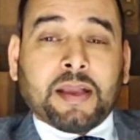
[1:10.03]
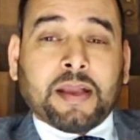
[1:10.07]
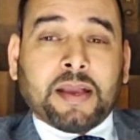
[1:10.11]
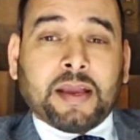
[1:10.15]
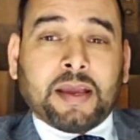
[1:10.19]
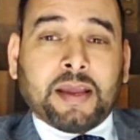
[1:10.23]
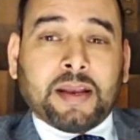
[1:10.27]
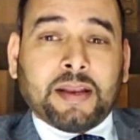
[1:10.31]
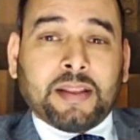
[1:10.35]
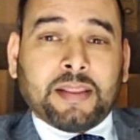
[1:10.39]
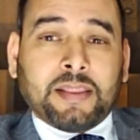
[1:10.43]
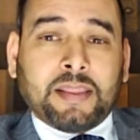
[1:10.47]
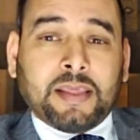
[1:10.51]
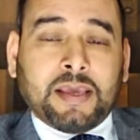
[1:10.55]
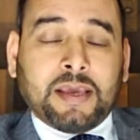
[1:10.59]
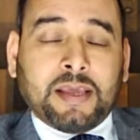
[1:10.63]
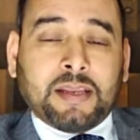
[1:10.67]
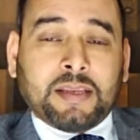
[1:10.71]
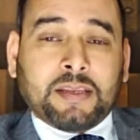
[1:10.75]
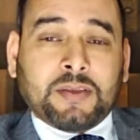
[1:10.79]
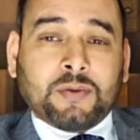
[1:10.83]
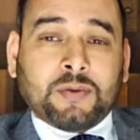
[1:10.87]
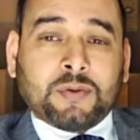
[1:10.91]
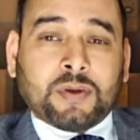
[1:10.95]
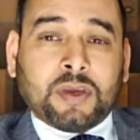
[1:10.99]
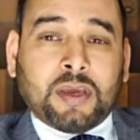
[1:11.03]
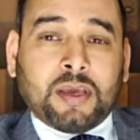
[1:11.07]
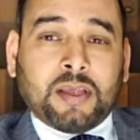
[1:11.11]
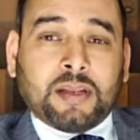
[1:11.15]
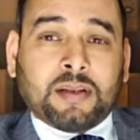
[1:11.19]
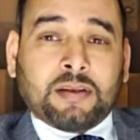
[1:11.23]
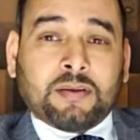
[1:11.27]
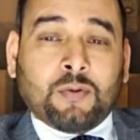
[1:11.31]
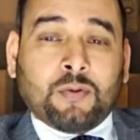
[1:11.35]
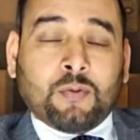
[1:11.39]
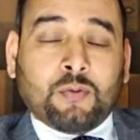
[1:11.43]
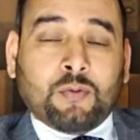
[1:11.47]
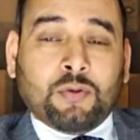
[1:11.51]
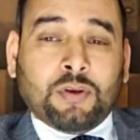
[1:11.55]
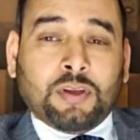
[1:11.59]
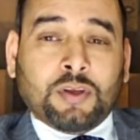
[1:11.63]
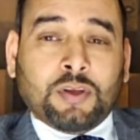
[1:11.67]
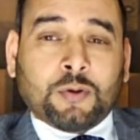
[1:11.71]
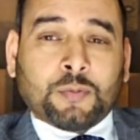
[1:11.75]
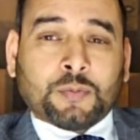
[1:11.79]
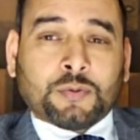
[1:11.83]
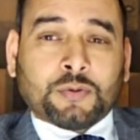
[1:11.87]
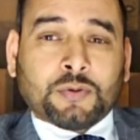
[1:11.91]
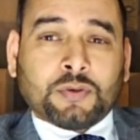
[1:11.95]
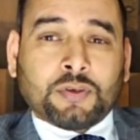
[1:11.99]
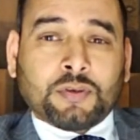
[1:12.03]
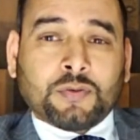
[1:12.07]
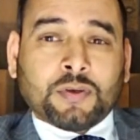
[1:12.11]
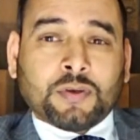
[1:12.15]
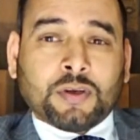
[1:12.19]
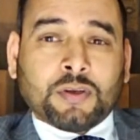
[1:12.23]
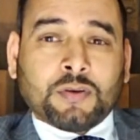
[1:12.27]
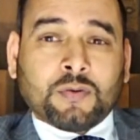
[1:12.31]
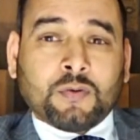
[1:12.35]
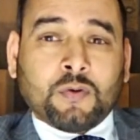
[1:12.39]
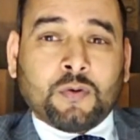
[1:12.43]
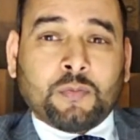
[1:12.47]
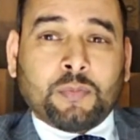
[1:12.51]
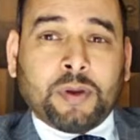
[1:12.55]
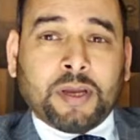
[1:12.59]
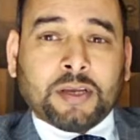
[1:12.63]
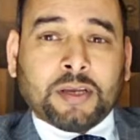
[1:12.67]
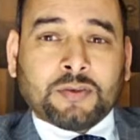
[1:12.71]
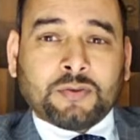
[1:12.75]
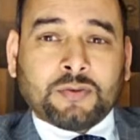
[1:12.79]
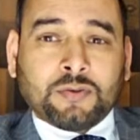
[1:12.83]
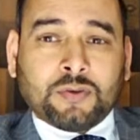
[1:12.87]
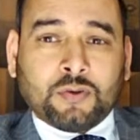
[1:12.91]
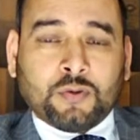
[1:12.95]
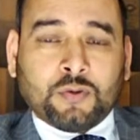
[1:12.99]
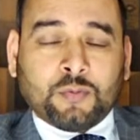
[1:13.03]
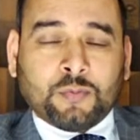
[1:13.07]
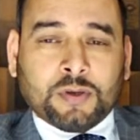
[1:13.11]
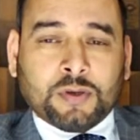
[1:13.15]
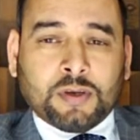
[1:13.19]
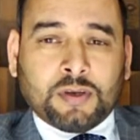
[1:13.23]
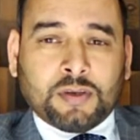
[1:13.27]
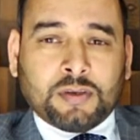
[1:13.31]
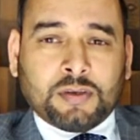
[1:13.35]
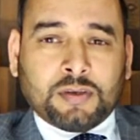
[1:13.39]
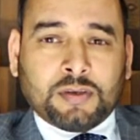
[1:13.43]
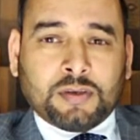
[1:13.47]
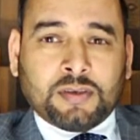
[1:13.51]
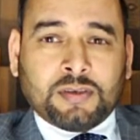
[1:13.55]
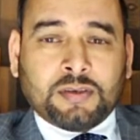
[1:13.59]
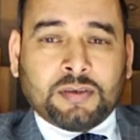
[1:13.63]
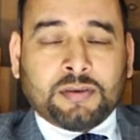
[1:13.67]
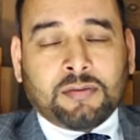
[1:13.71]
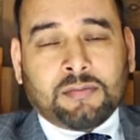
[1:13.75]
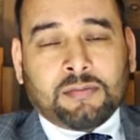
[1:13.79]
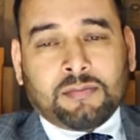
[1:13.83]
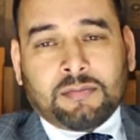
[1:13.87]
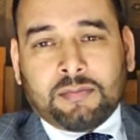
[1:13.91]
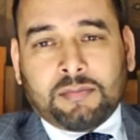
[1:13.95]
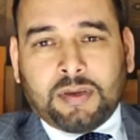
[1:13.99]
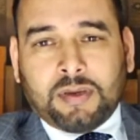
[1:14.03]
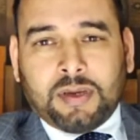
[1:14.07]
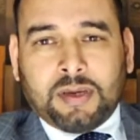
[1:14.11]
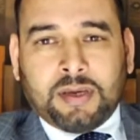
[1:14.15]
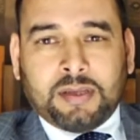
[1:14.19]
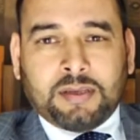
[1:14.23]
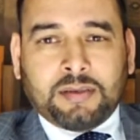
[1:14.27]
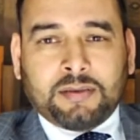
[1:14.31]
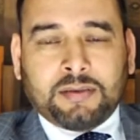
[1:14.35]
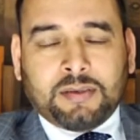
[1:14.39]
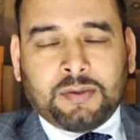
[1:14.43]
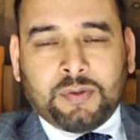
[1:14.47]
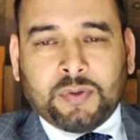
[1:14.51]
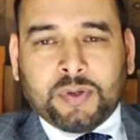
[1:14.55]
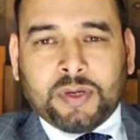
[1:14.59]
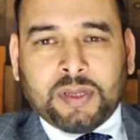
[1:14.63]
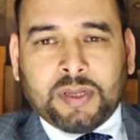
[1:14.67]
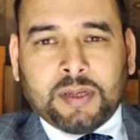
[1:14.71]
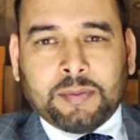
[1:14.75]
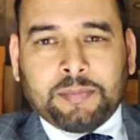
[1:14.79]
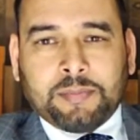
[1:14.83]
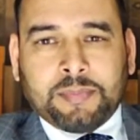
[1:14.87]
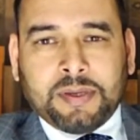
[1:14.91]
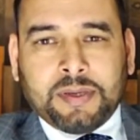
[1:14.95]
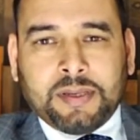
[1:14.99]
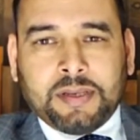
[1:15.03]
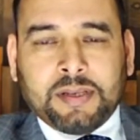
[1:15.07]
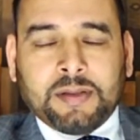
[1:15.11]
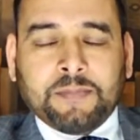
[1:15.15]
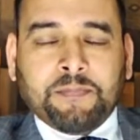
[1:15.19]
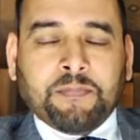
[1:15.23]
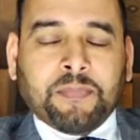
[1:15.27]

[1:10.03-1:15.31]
and then you can only option you can go back to your home country and you can appeal.